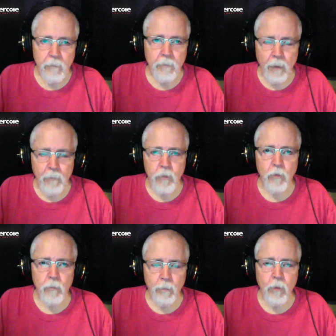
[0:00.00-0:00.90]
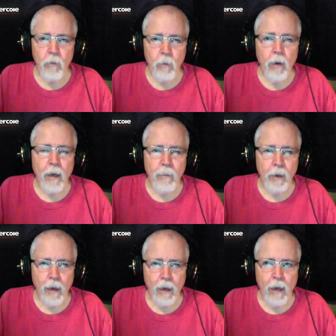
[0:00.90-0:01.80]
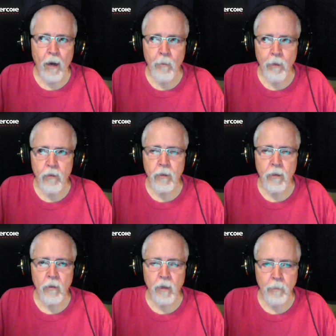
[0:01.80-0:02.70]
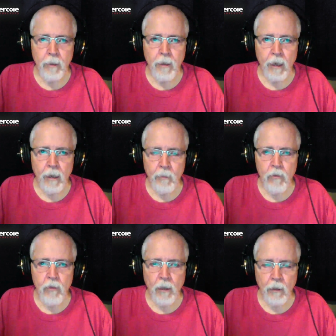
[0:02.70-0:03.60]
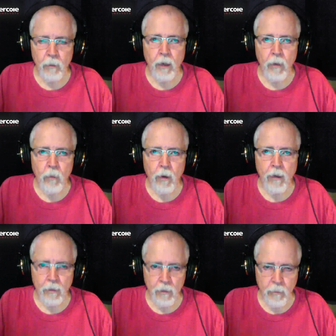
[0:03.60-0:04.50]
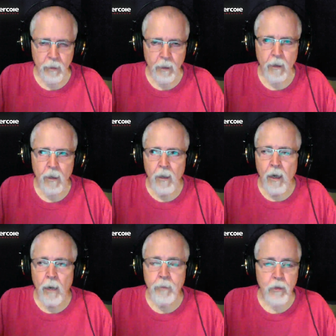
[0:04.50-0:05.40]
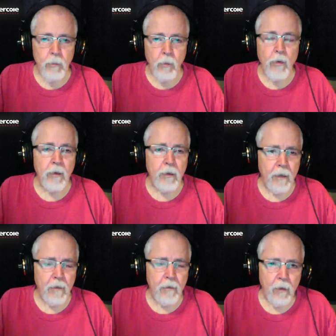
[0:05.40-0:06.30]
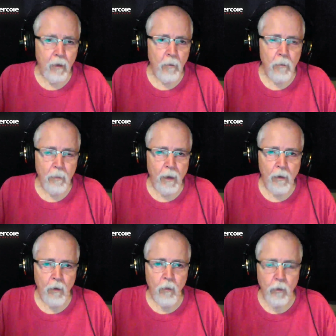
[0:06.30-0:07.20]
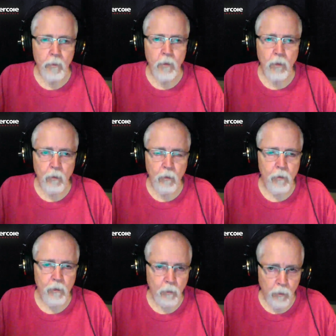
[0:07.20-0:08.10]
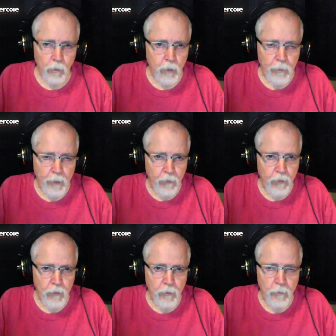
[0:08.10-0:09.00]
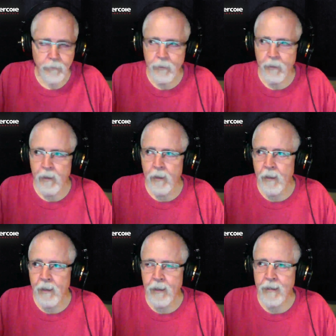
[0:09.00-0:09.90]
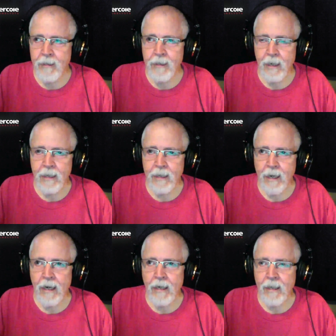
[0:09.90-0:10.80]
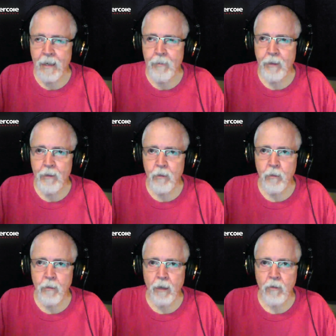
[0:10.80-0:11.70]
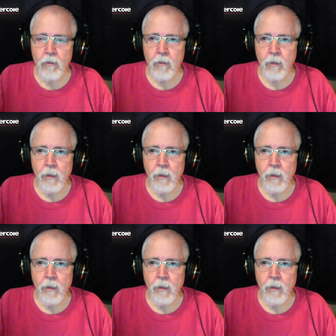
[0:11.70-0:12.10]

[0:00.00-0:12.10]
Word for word: I'm sort of blown away by how much the internet became exactly what I wanted it to be. I'm disappointed that, you know, I co-wrote a book called The Cluetrain Manifesto in 1999, came out in 2000.